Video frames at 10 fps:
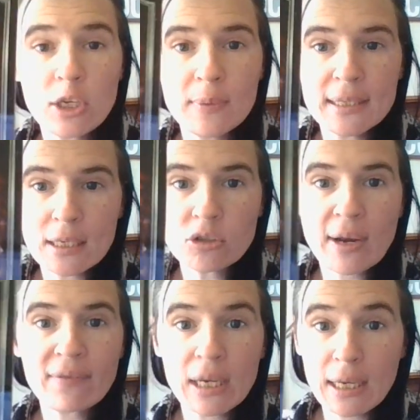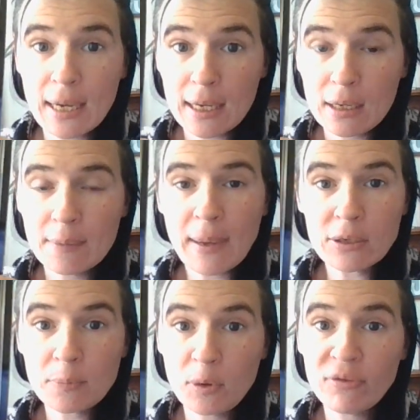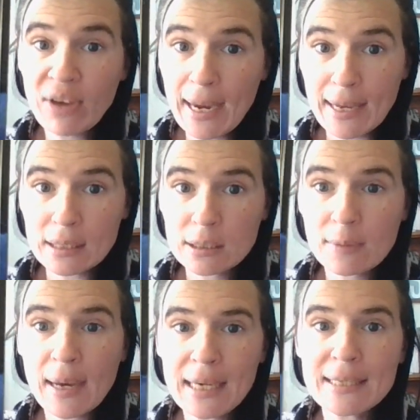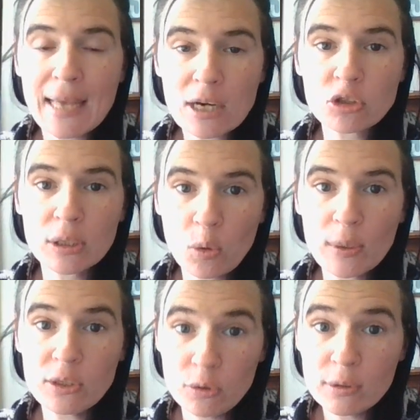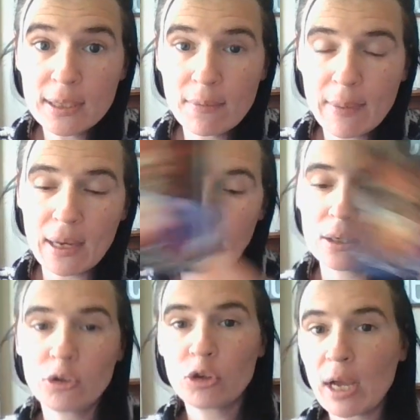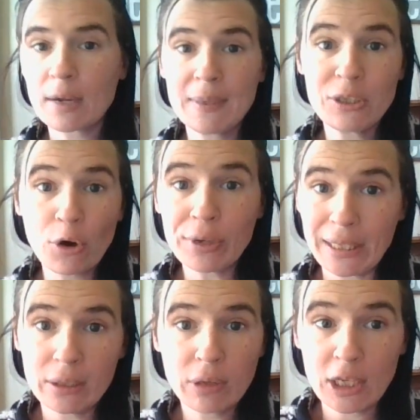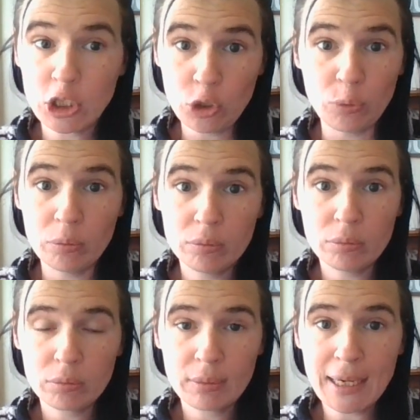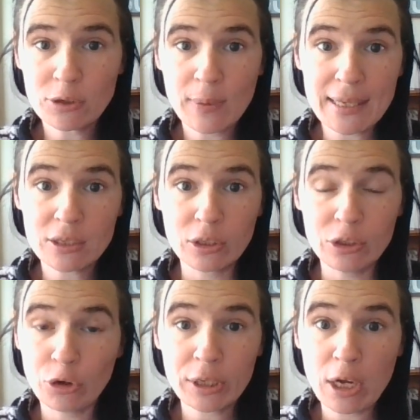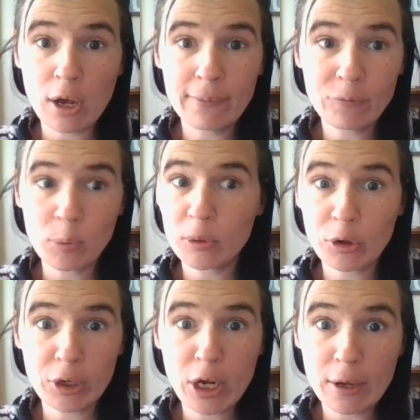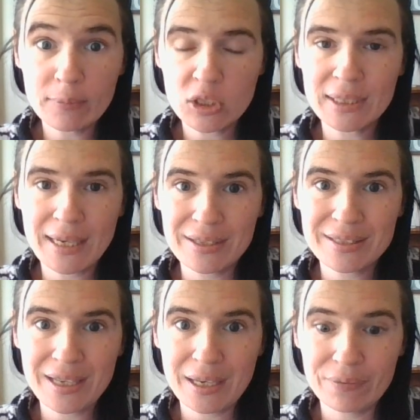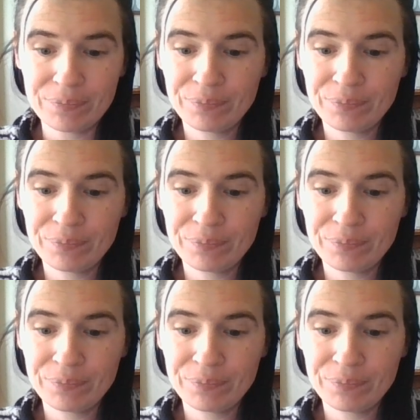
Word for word: human sex trafficking and about to move fast. Somebody is actually going to do something about it. They're not going to be dirty like you, cancer masculine, dirty cop, former dirty cop, just saying, just saying.